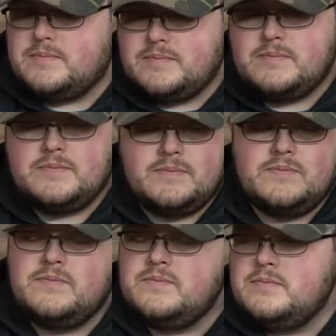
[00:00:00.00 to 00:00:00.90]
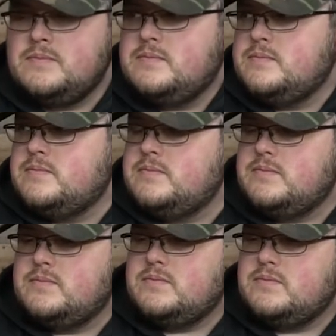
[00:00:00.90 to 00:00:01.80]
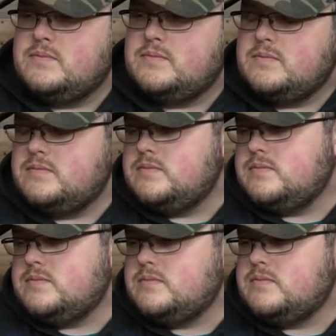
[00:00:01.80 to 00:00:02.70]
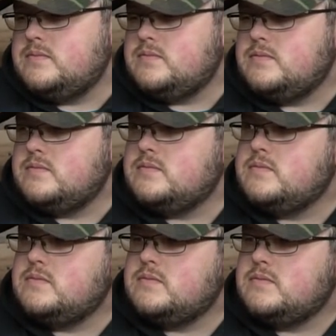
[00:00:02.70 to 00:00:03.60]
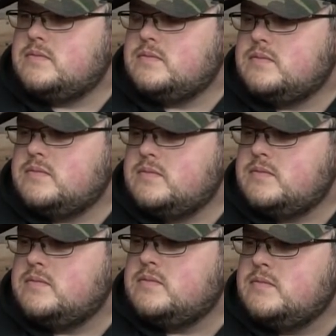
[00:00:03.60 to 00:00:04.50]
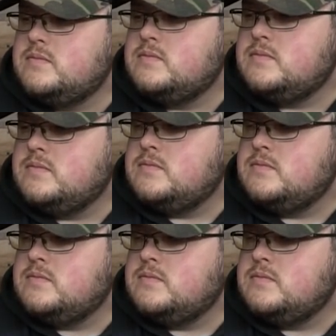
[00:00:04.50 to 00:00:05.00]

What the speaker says: (not speaking)